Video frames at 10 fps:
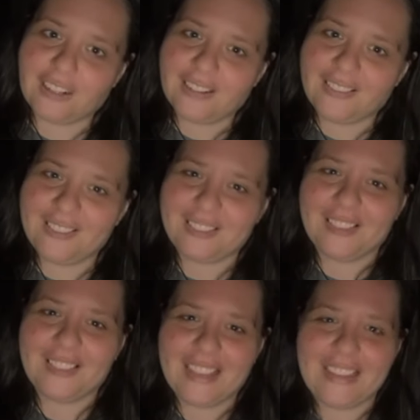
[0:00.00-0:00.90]

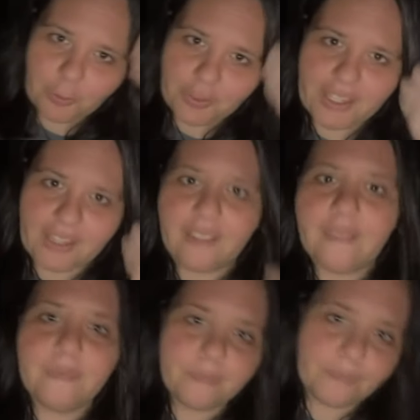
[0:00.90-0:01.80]

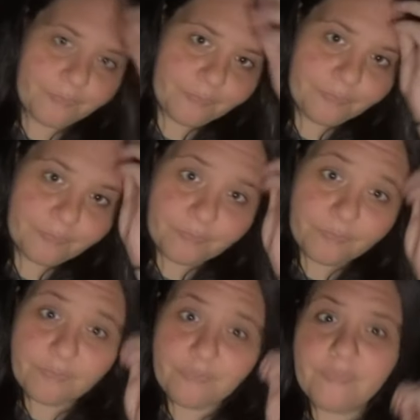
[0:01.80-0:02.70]

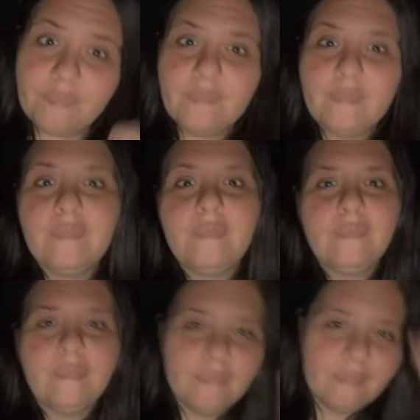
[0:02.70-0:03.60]

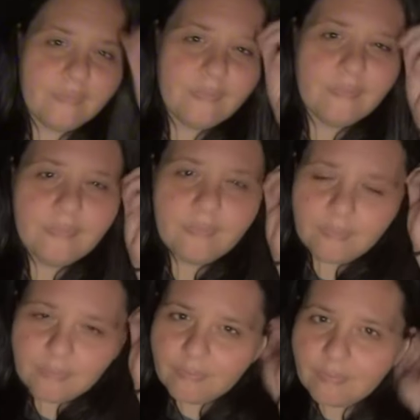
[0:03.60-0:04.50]

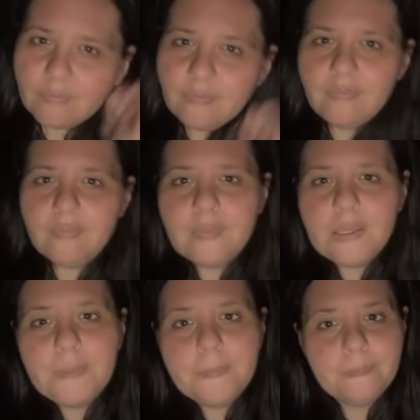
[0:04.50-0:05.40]

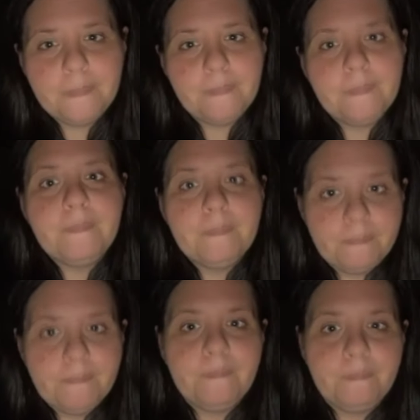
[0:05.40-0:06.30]

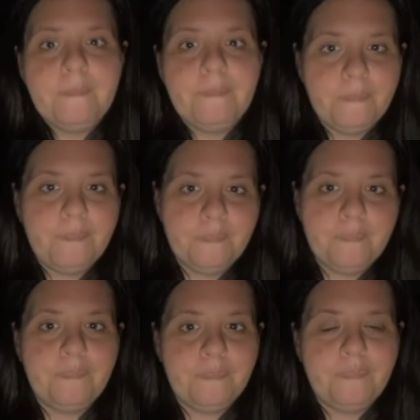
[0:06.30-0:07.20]

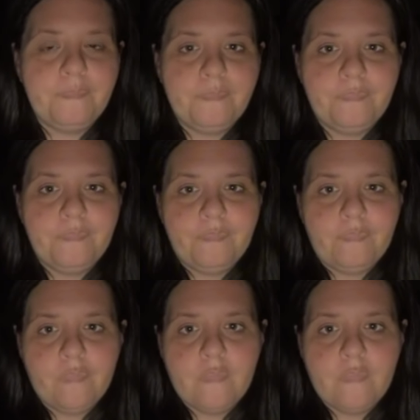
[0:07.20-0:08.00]
The person shown says nothing.